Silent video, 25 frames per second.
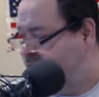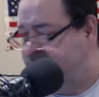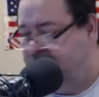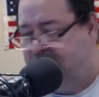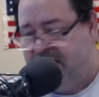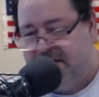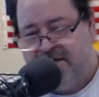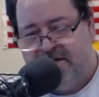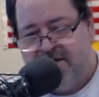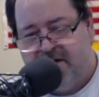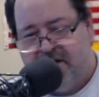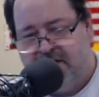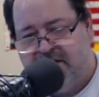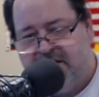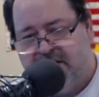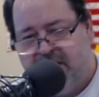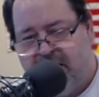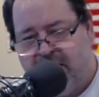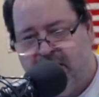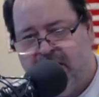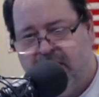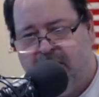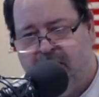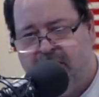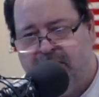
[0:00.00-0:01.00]
Started
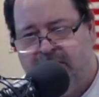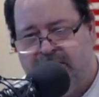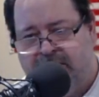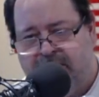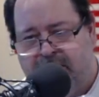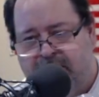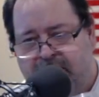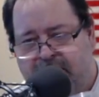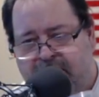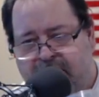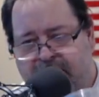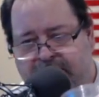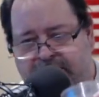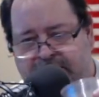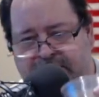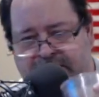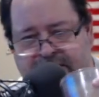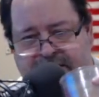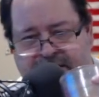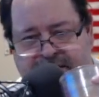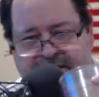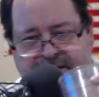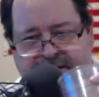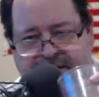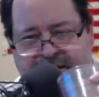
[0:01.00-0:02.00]
talking large curd cottage
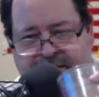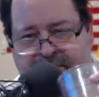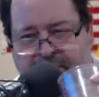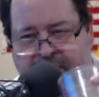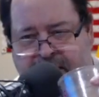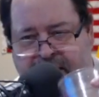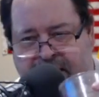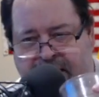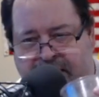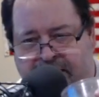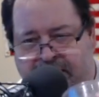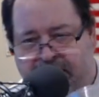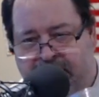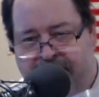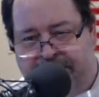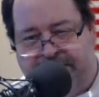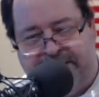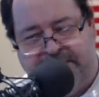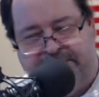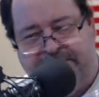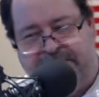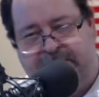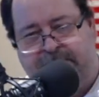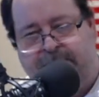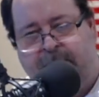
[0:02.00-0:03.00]
cheese and they ran. They must
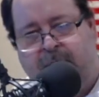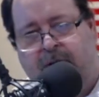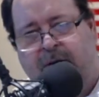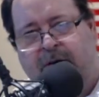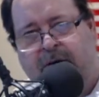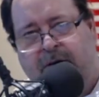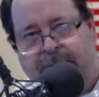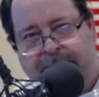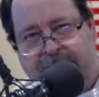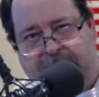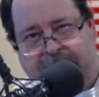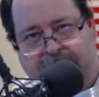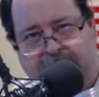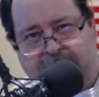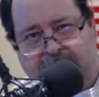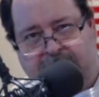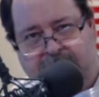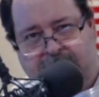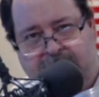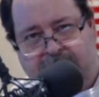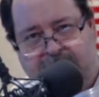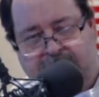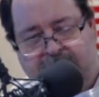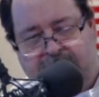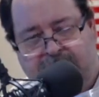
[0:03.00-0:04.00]
be small curd people.
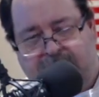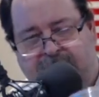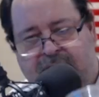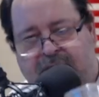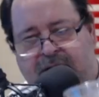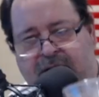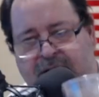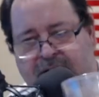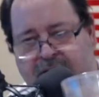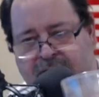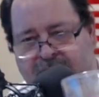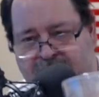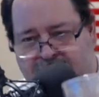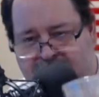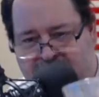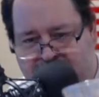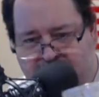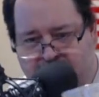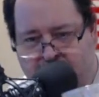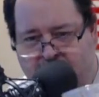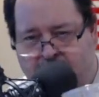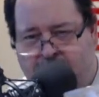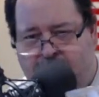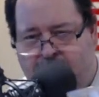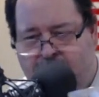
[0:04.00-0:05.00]
They're
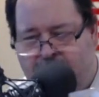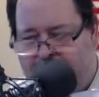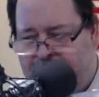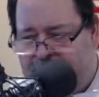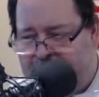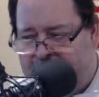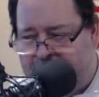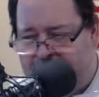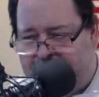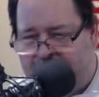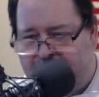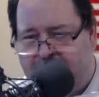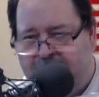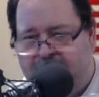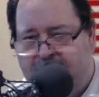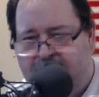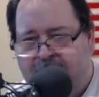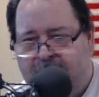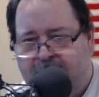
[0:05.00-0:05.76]
small curd people.